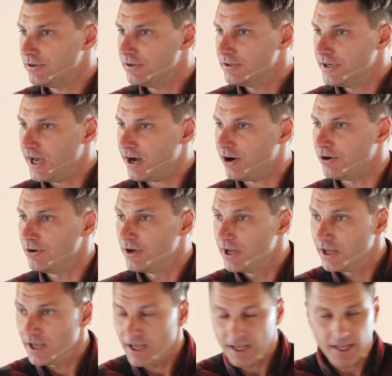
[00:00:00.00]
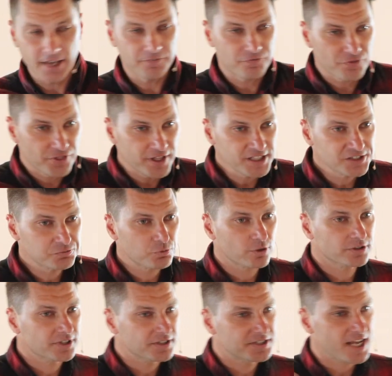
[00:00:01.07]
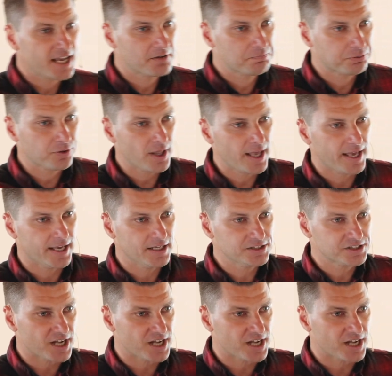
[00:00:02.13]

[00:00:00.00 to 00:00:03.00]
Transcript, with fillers: Now, if this were to take place,